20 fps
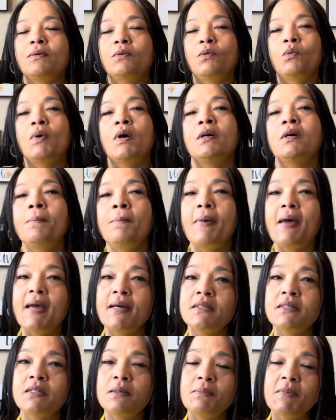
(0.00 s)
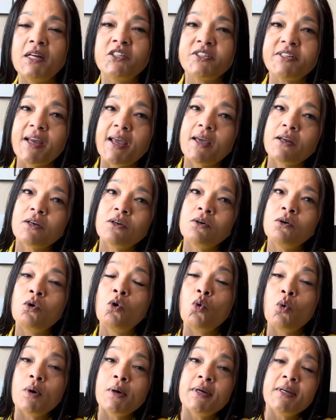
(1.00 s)
welcome back to my channel,
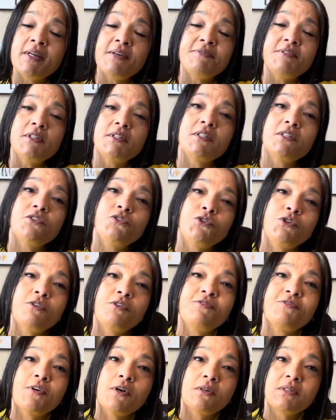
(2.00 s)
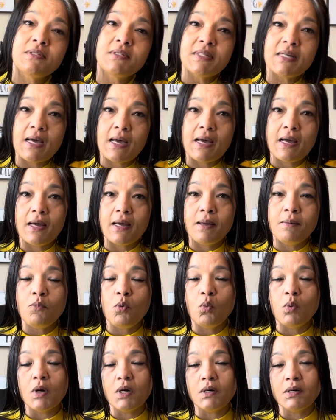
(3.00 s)
or if this is your first time,
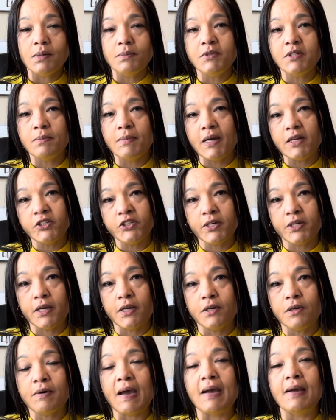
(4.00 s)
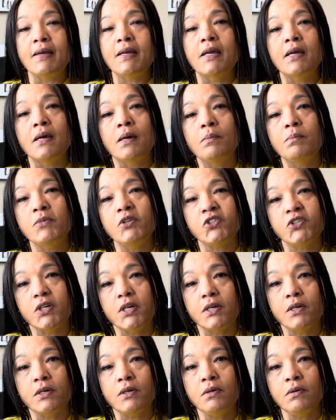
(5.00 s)
welcome to my channel. I am
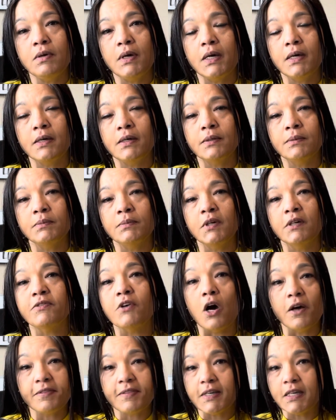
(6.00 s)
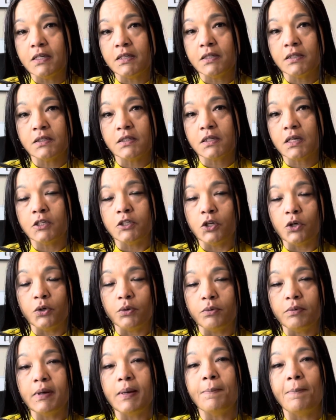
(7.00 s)
Michelle of All Things
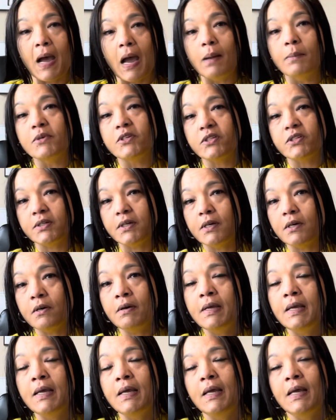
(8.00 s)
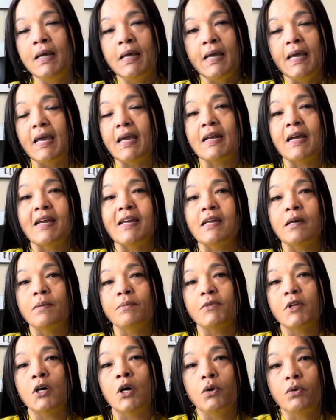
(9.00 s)
Notary by Michelle, and I am
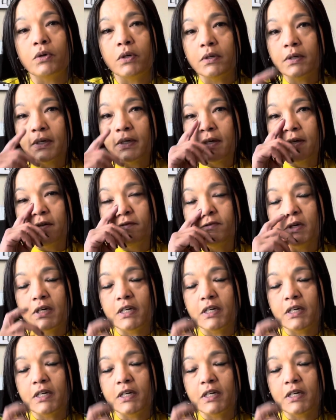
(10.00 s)
the owner of